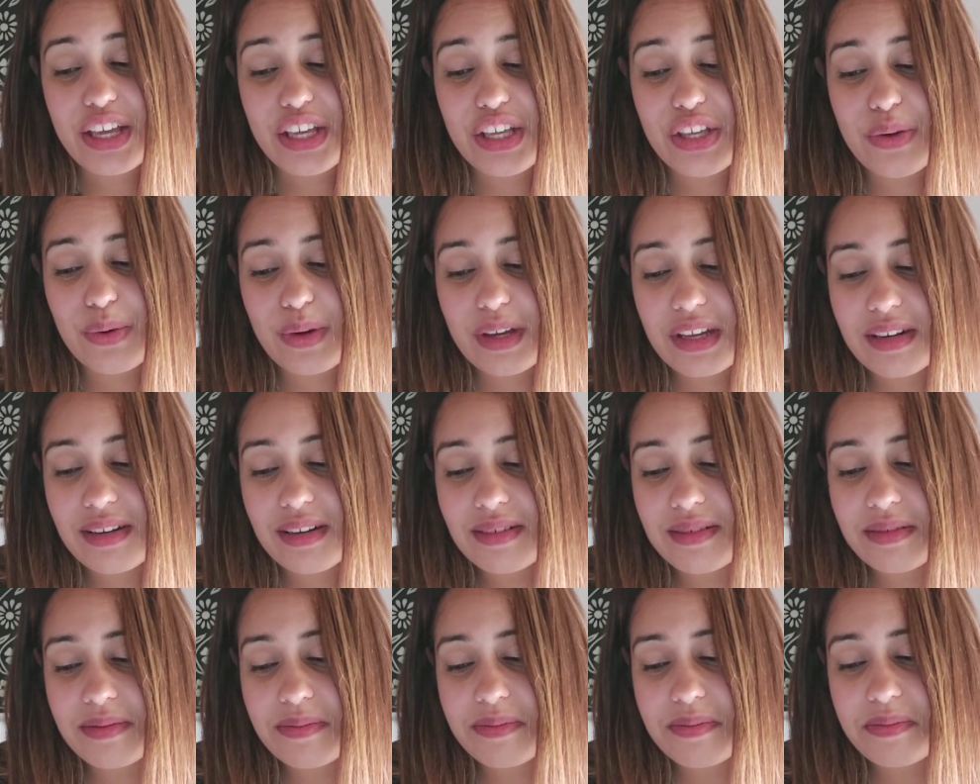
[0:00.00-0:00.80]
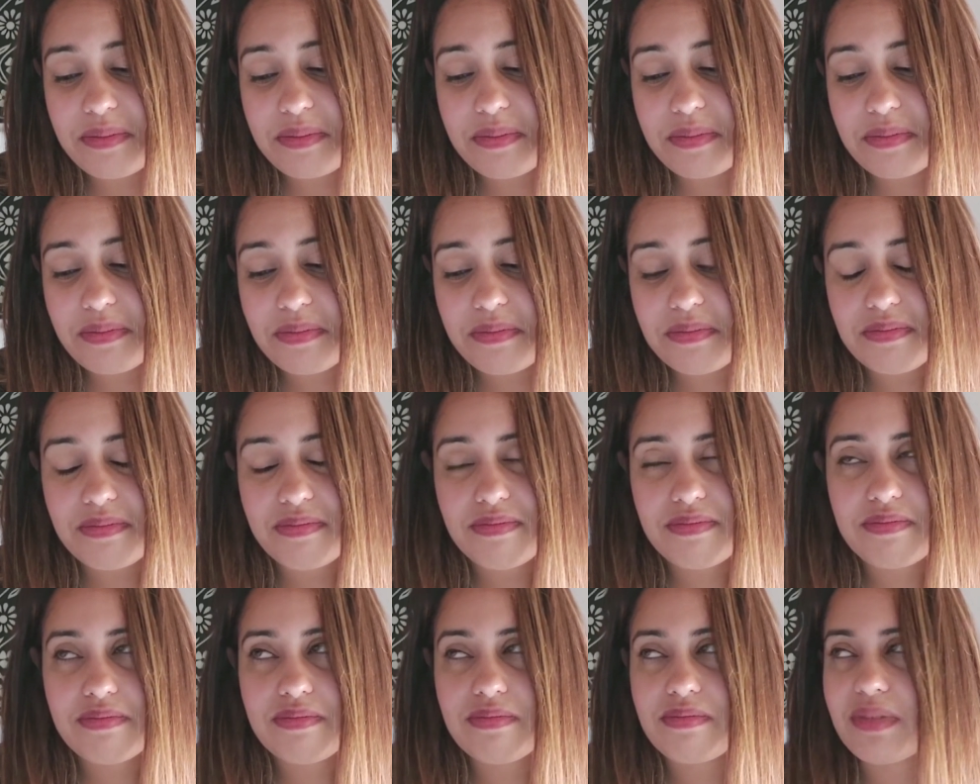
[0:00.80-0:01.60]
You can
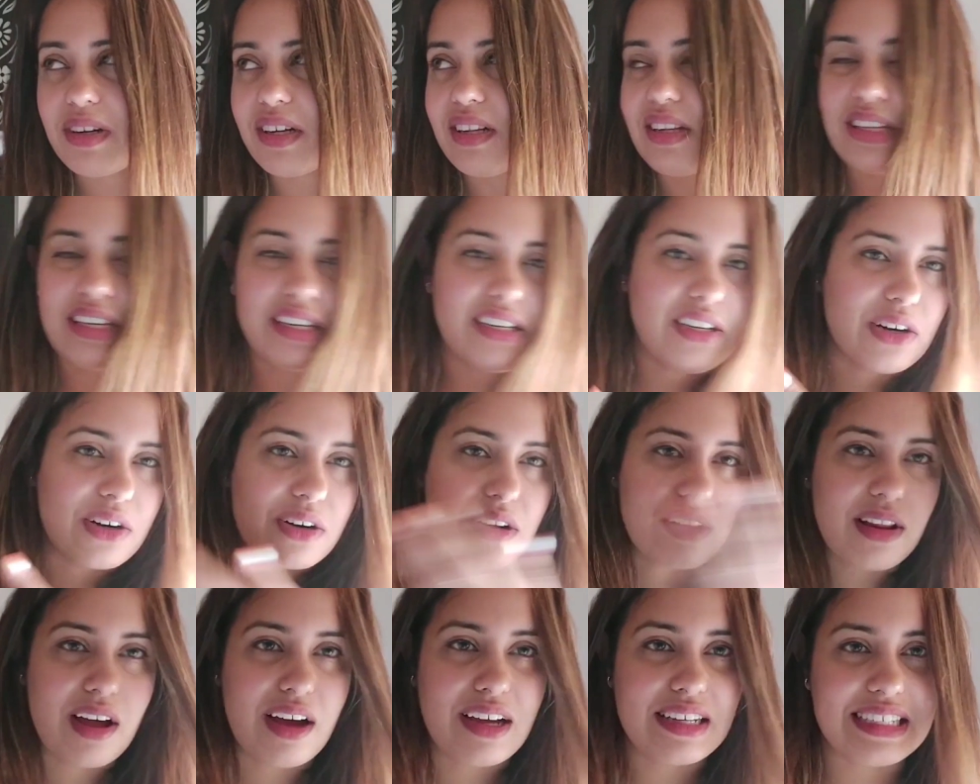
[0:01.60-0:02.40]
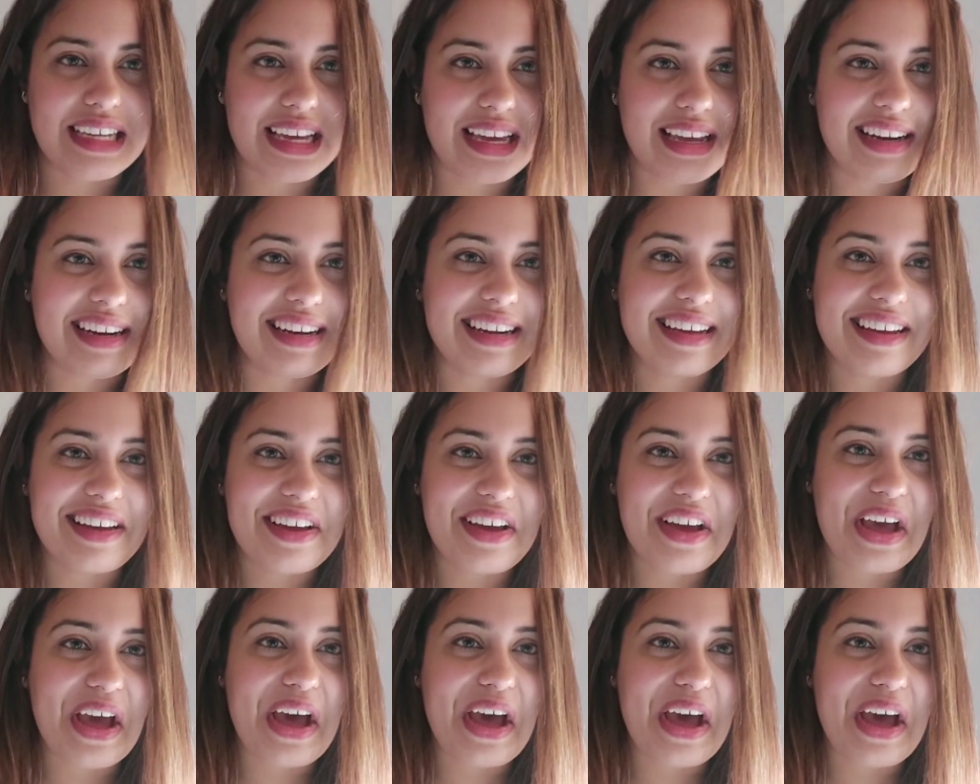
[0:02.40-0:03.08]
clean your closet.